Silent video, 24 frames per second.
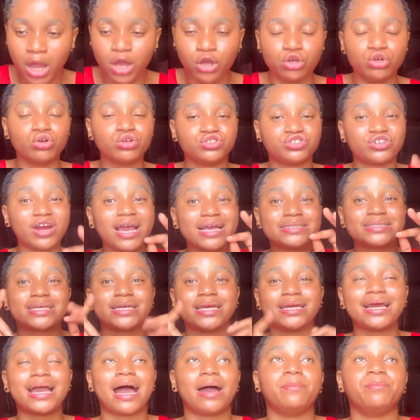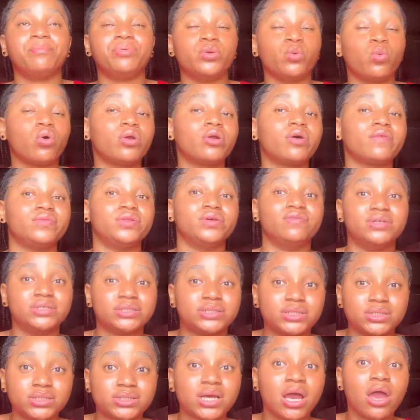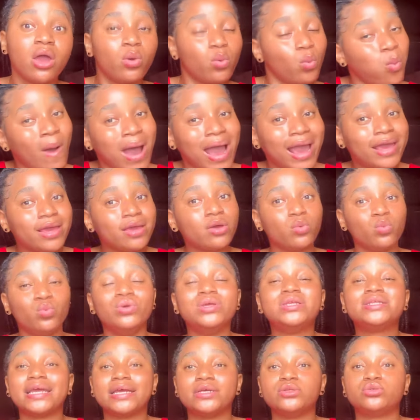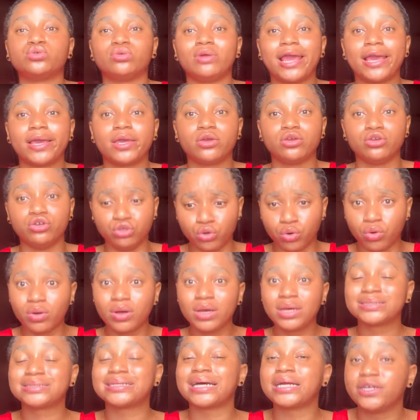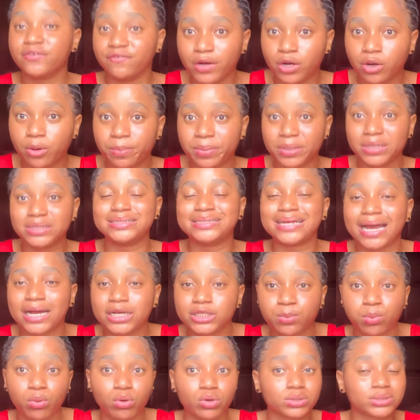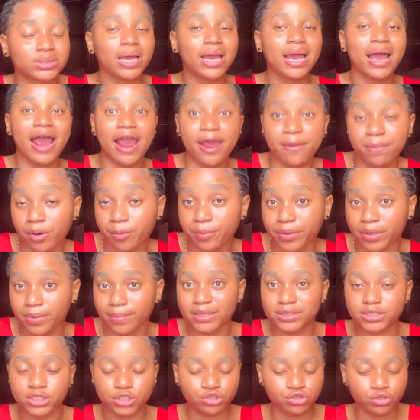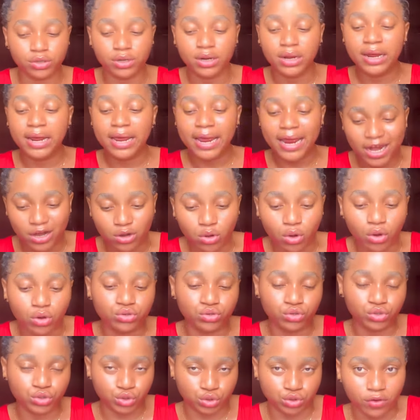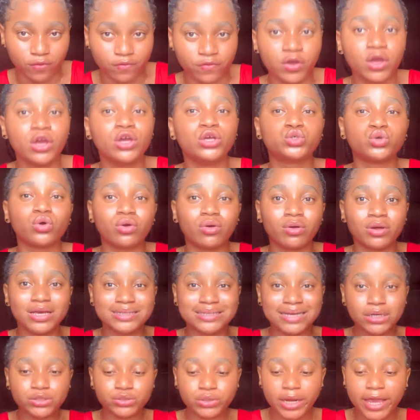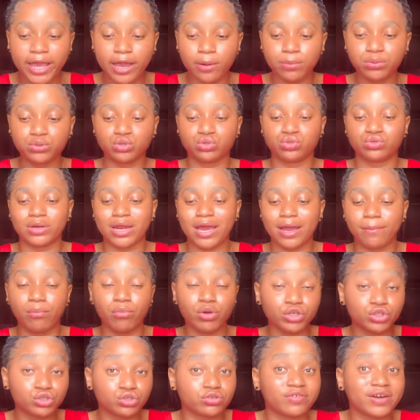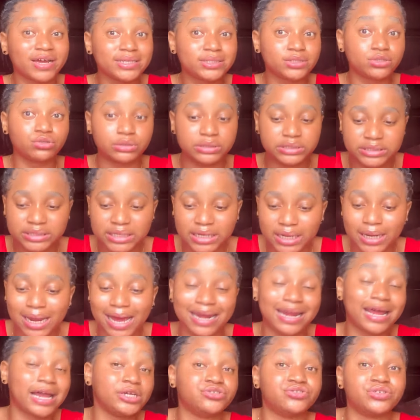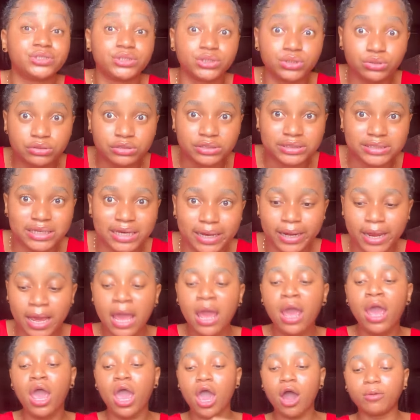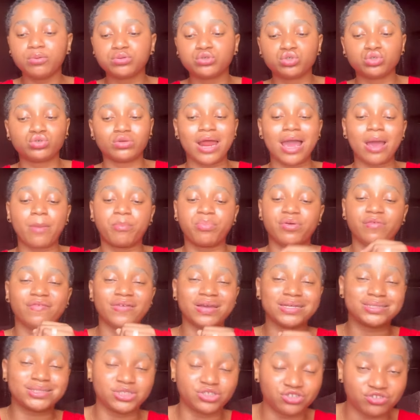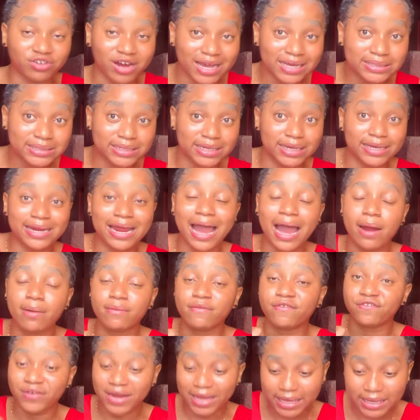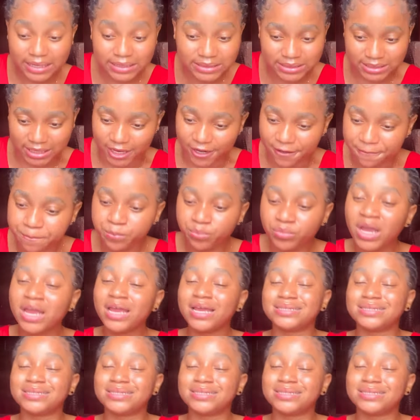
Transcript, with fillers: You know, dry skin can be one of the reasons why we tend to like, you know, start developing dark spots, hyperpigmentation, and all those stuff. So it actually helps you to like moisturizing your skin and hydrating your skin helps you to like prevent dry skin and flaky skin.